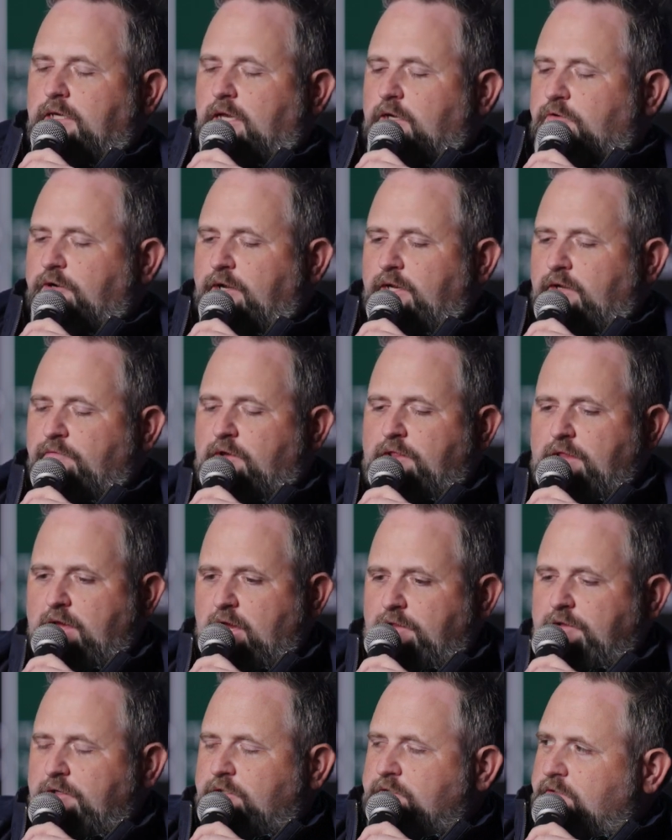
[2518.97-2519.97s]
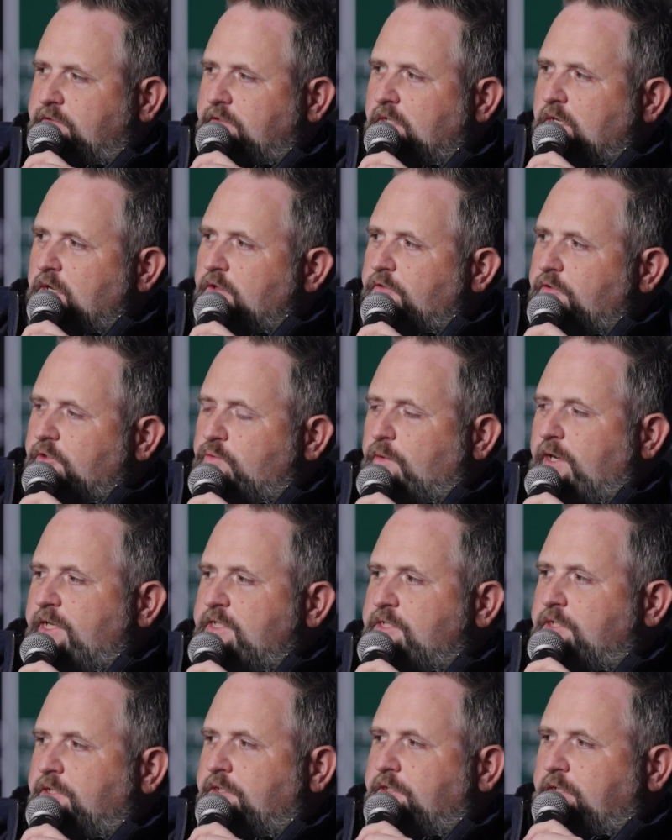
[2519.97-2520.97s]
creative on that, there's
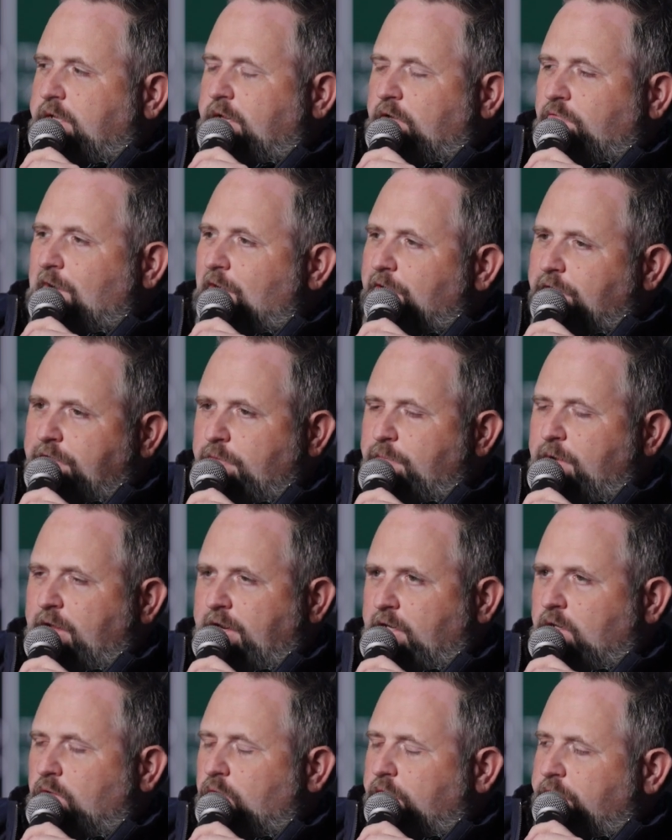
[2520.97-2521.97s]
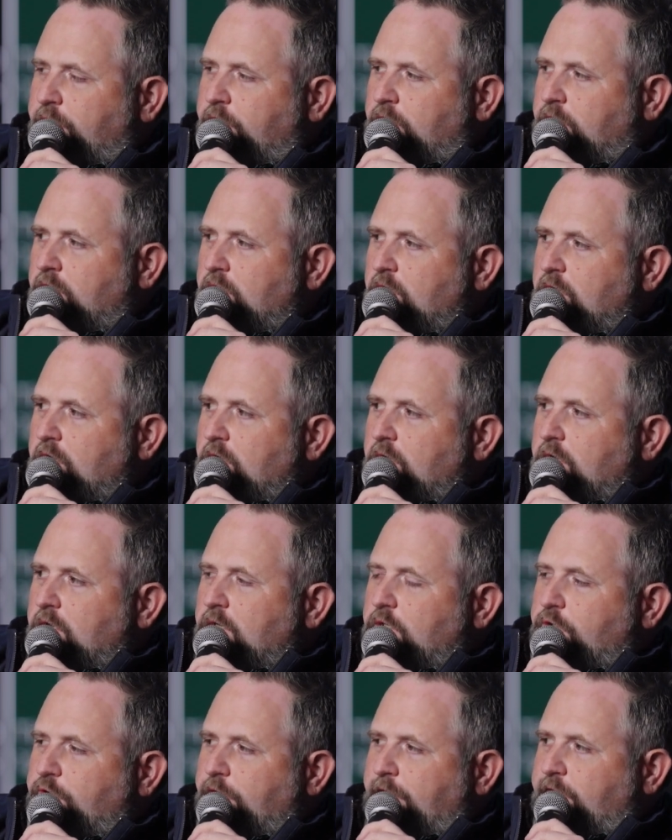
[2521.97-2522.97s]
ways to get around it depending on what your
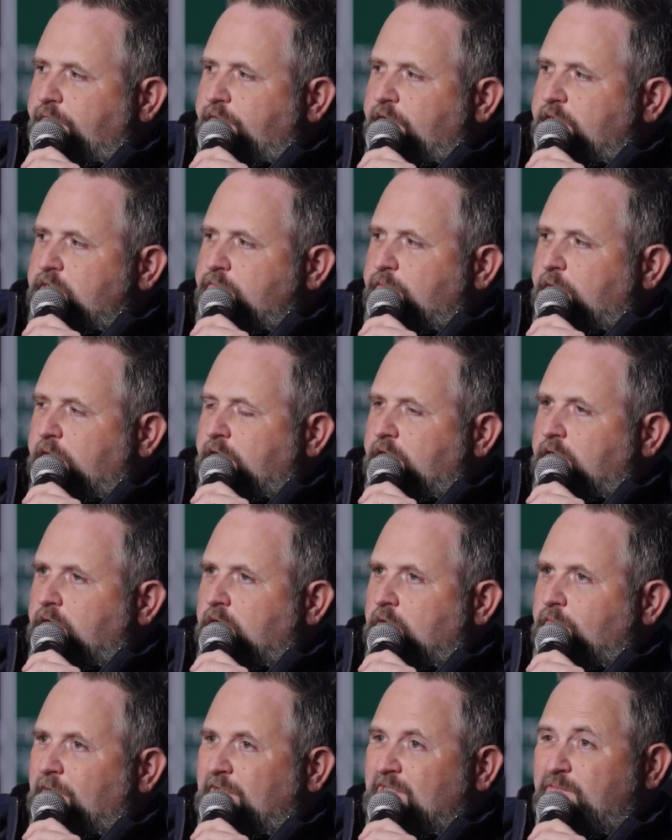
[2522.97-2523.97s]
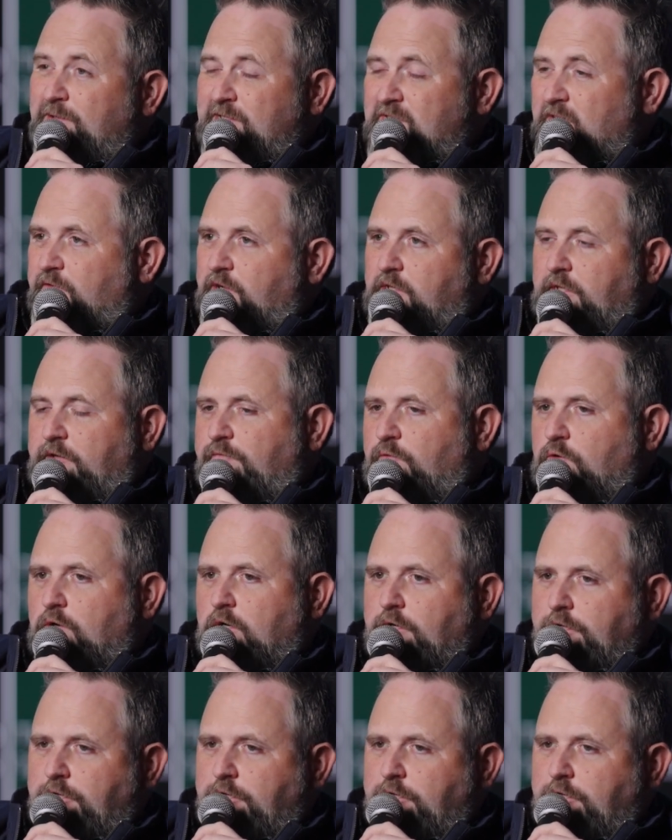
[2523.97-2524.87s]
creative is, but and specifically for